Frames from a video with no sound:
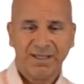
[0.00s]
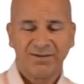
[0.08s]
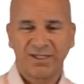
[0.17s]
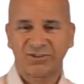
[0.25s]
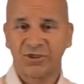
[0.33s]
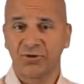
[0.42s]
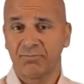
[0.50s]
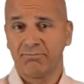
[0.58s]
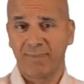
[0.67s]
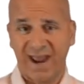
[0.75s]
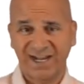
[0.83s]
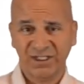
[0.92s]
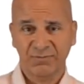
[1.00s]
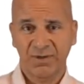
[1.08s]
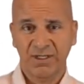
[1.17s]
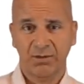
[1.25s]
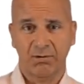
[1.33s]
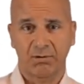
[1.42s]
That's either
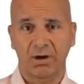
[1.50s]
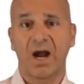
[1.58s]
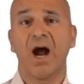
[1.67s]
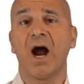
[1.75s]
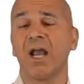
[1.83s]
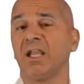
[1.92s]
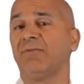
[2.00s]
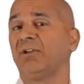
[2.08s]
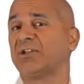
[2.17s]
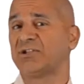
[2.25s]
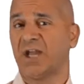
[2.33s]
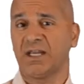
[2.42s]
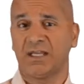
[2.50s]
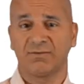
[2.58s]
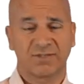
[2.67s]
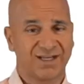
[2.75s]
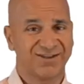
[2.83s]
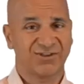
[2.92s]
management or high-level executives,
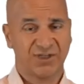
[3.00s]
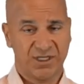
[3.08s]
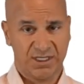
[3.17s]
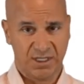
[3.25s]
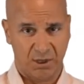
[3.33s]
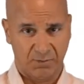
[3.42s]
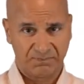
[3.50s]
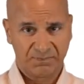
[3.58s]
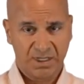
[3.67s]
like a CEO.